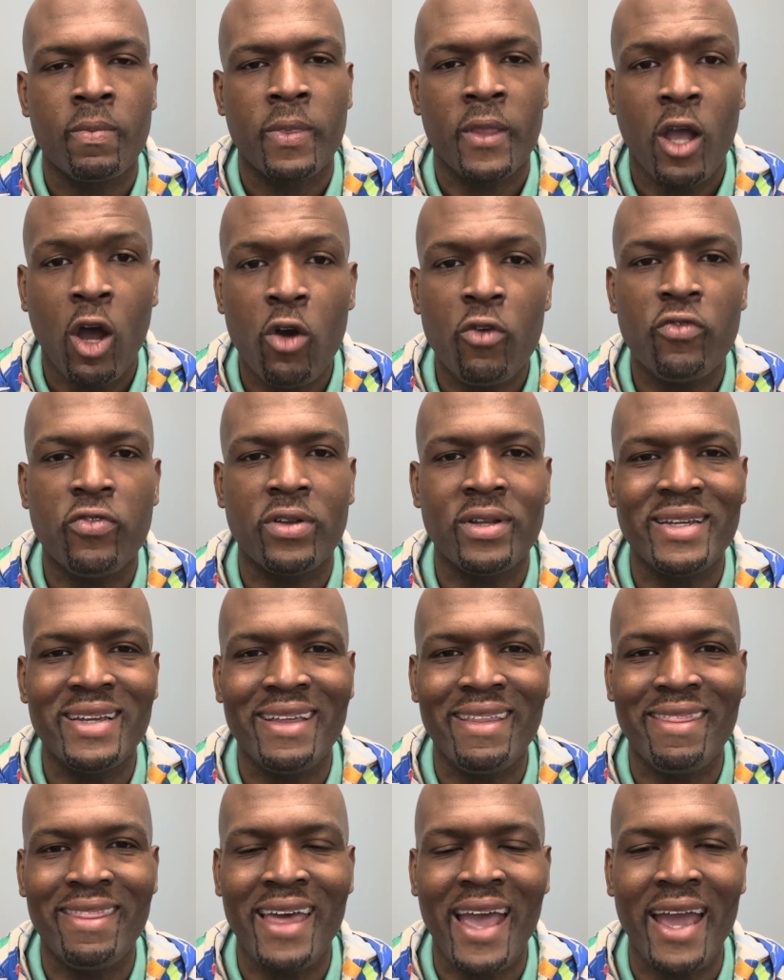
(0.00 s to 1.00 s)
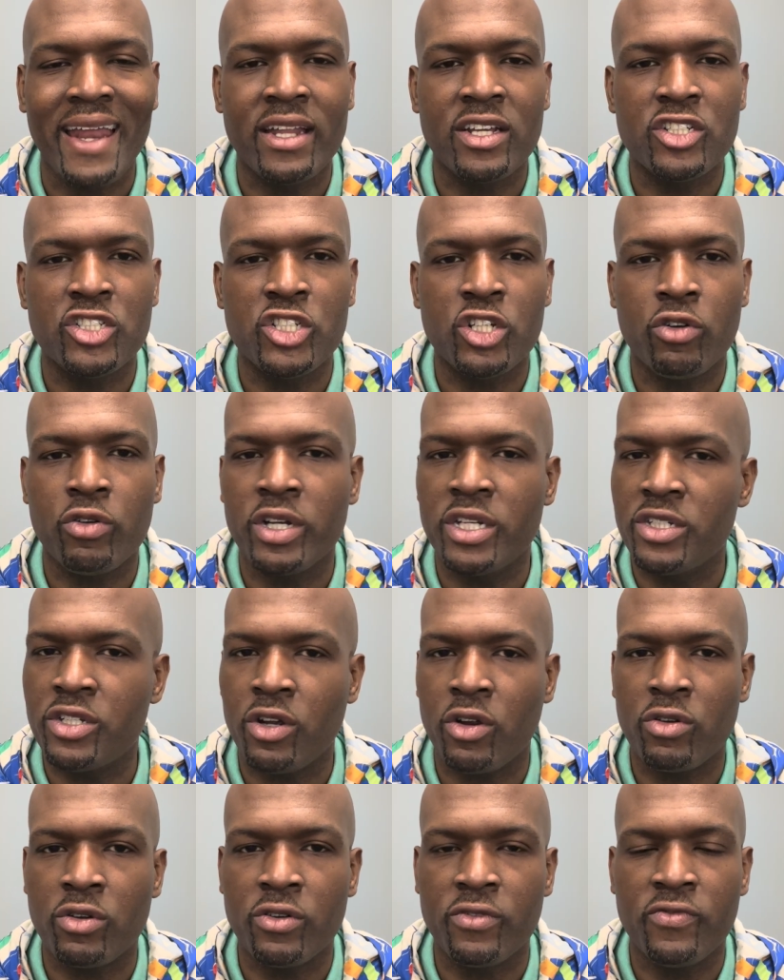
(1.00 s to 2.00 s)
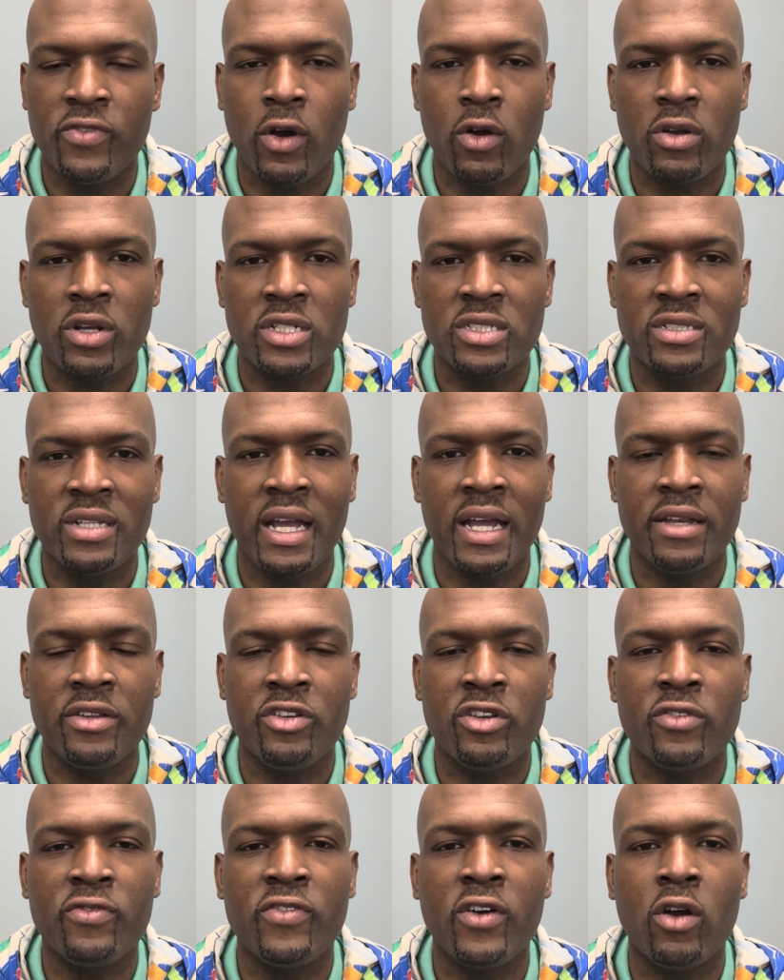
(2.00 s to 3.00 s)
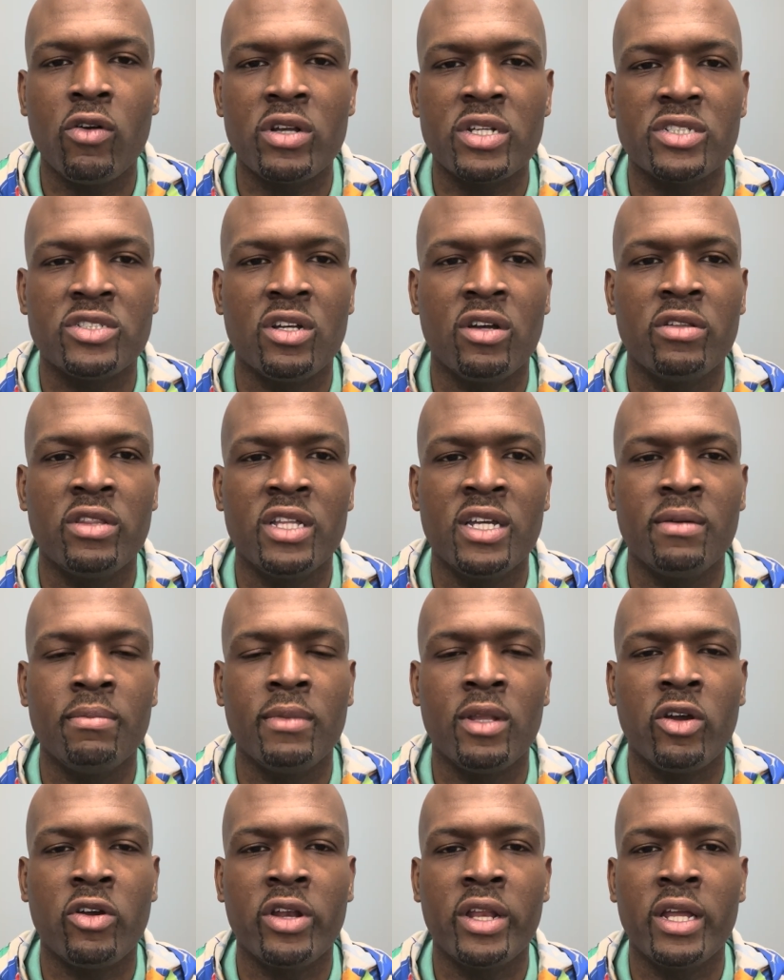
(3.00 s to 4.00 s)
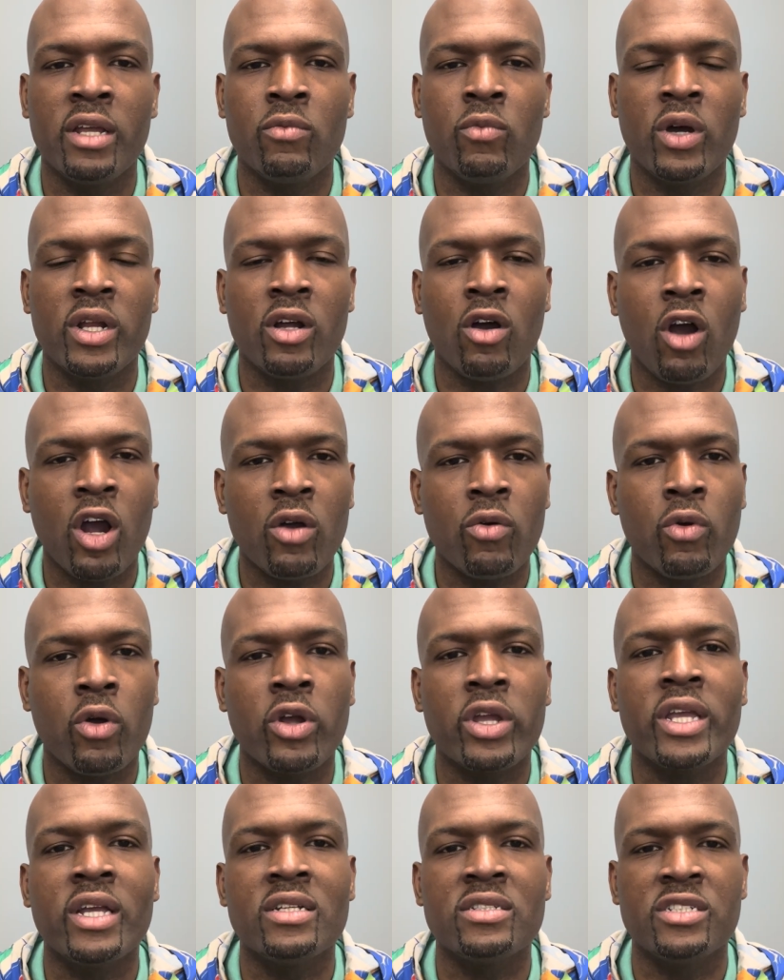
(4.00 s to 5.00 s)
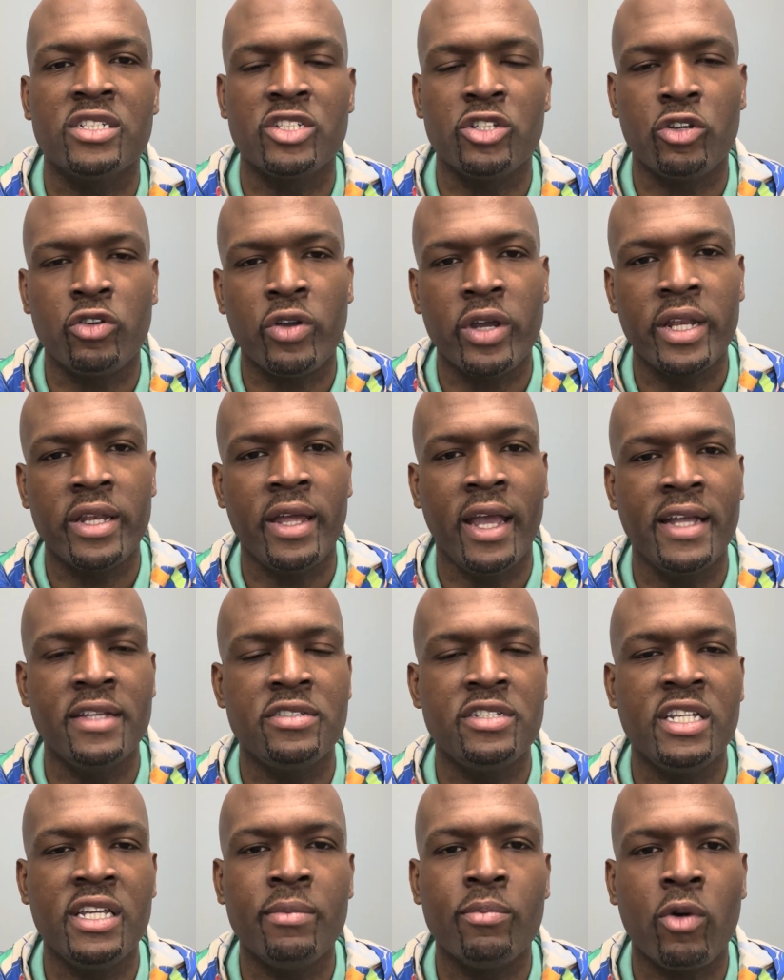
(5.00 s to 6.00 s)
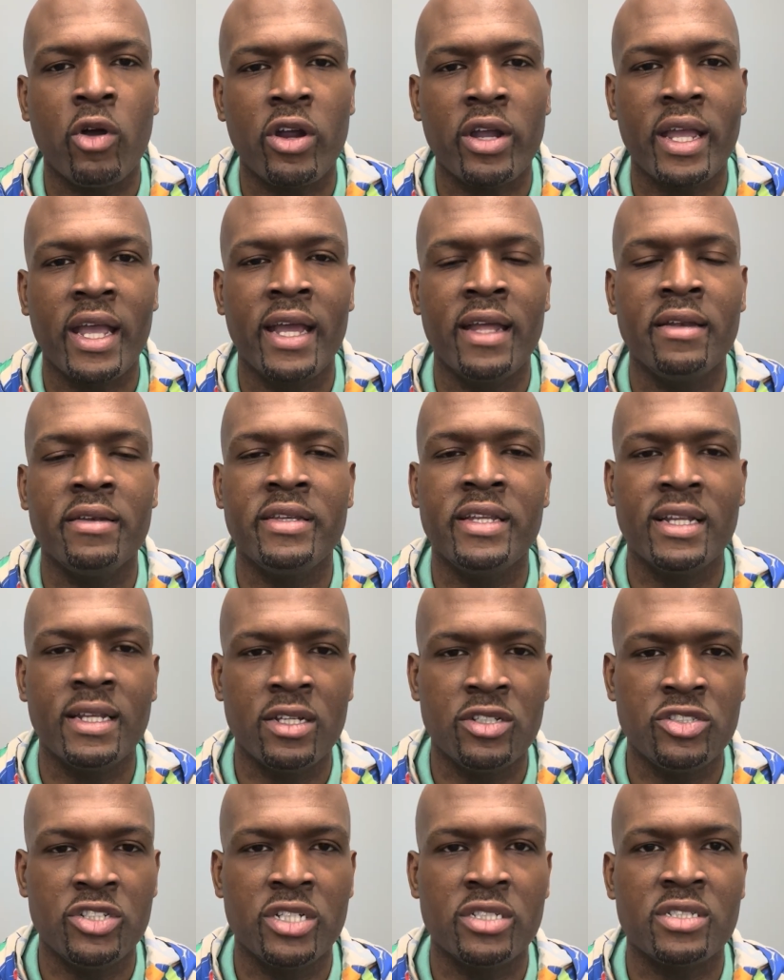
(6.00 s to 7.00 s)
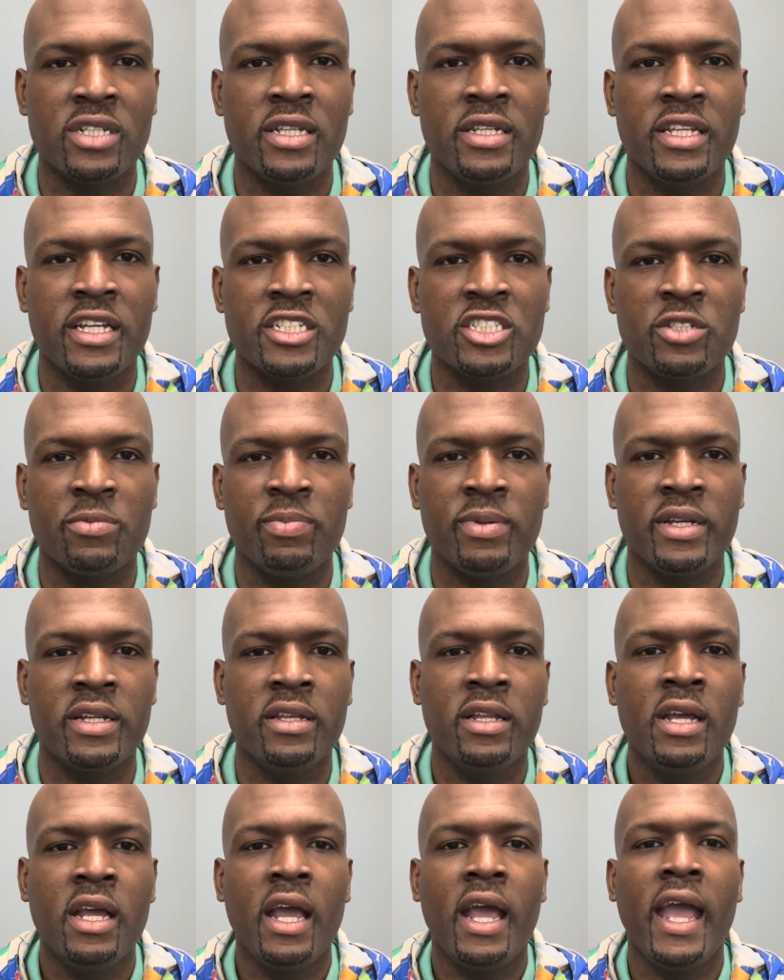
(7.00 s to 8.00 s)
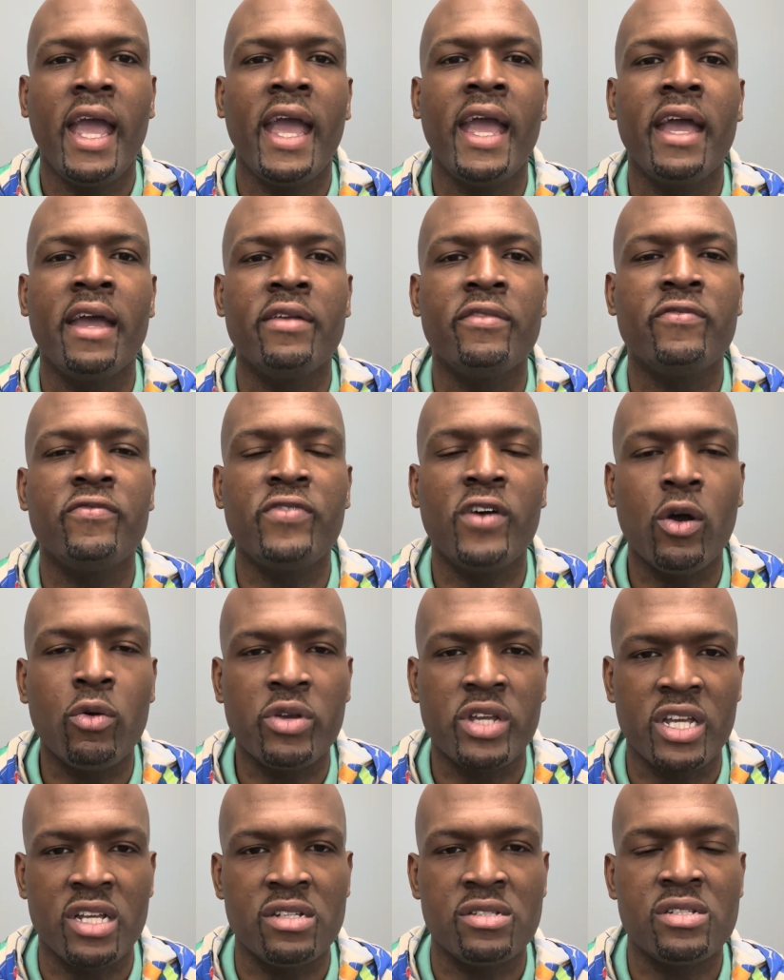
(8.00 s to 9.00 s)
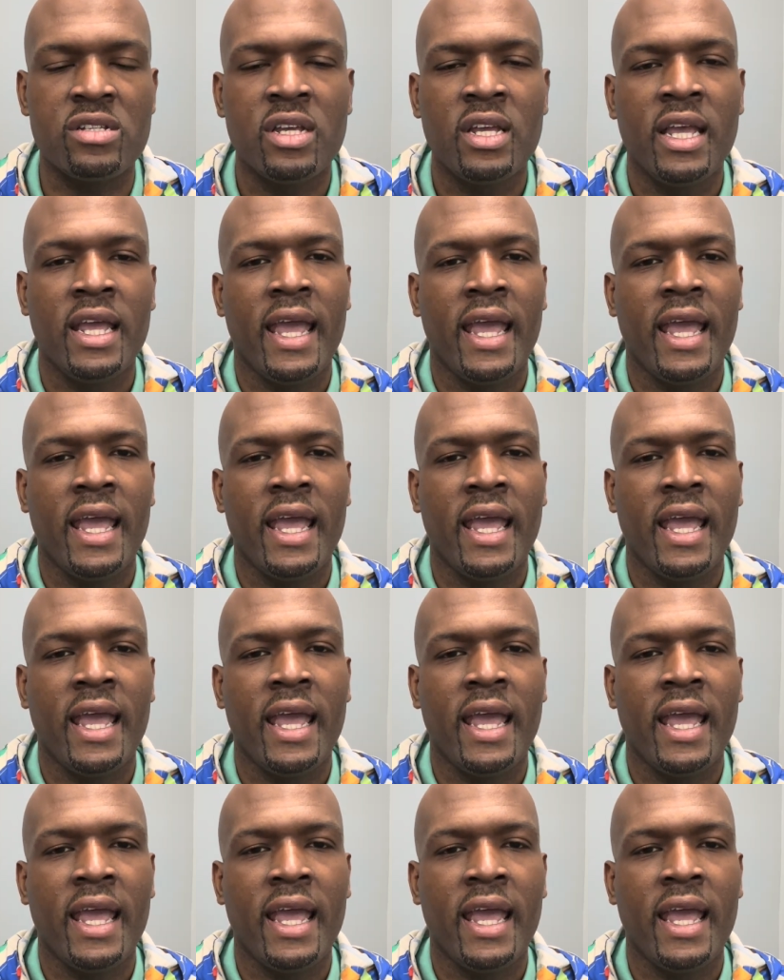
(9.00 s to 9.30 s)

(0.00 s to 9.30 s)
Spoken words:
Hopefully that is your internal focus, that you're focused on them learning what hard work is, and grit and teamwork and diligence and discipline and focus